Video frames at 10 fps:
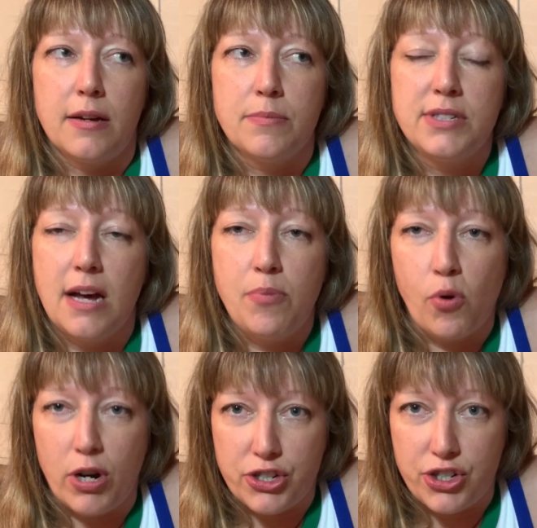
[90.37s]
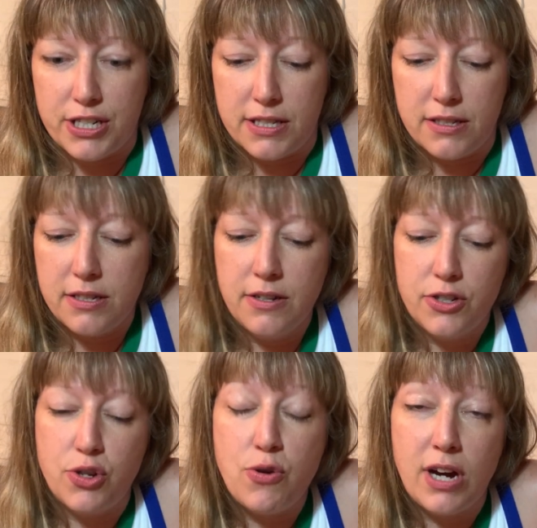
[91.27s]
sample questions,
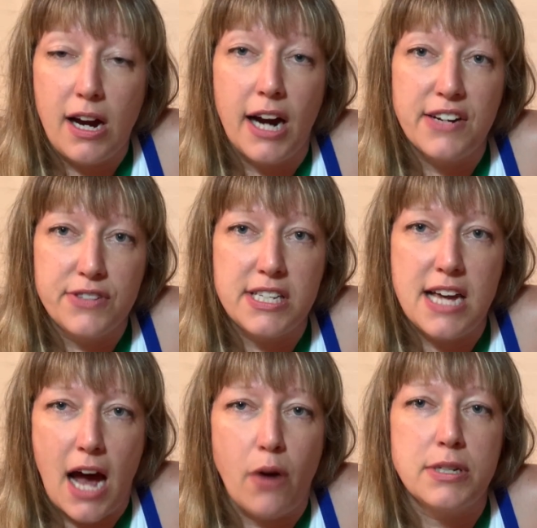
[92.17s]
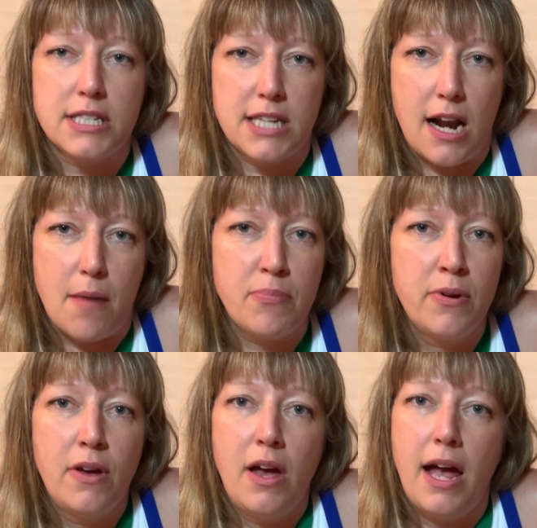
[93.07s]
so you can kind of see how it's set up
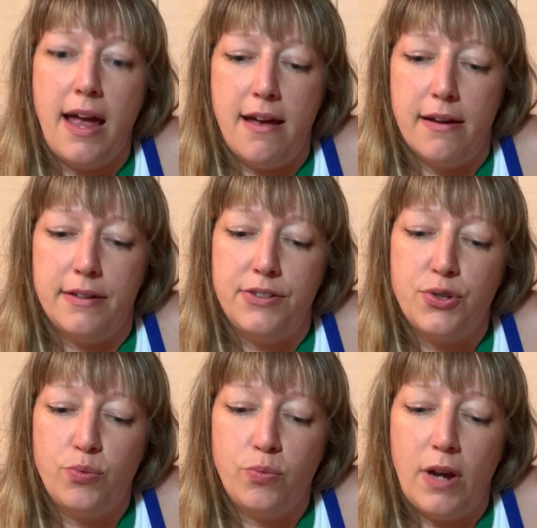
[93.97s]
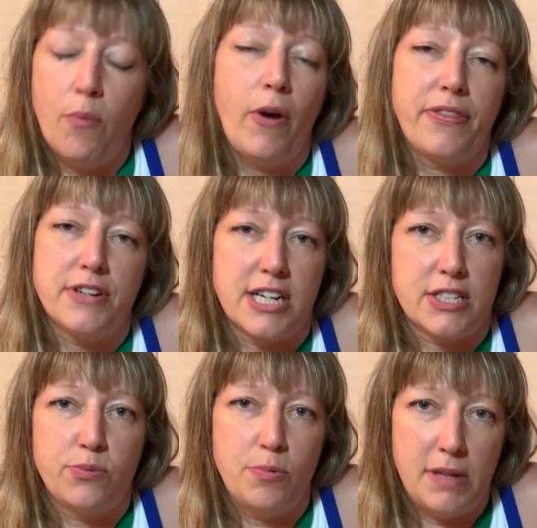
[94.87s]
and what the
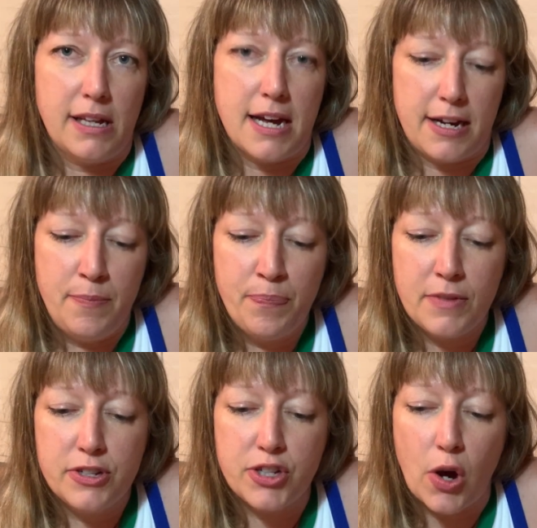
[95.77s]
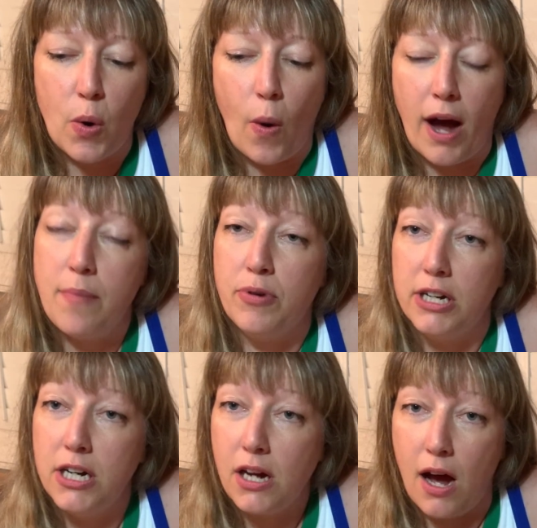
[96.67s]
test would be like. So I
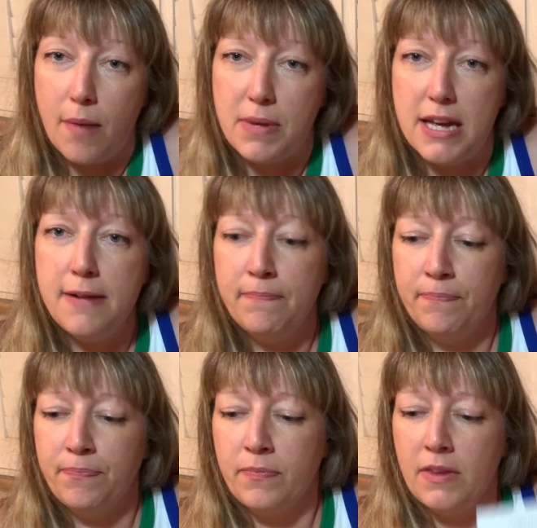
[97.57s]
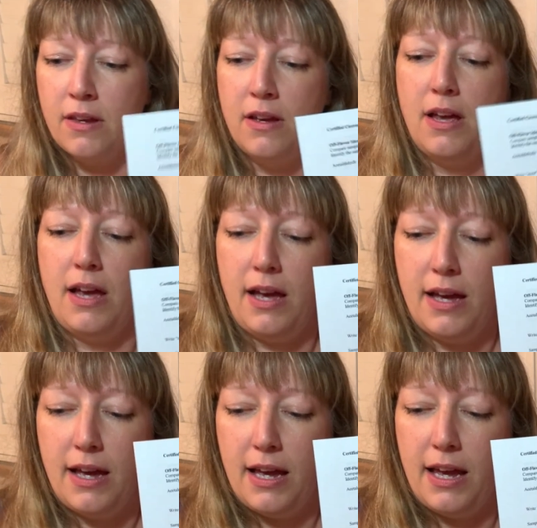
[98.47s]
printed a copy,
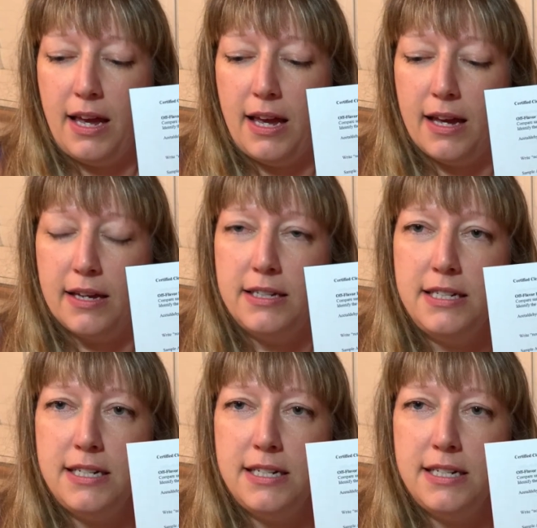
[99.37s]
and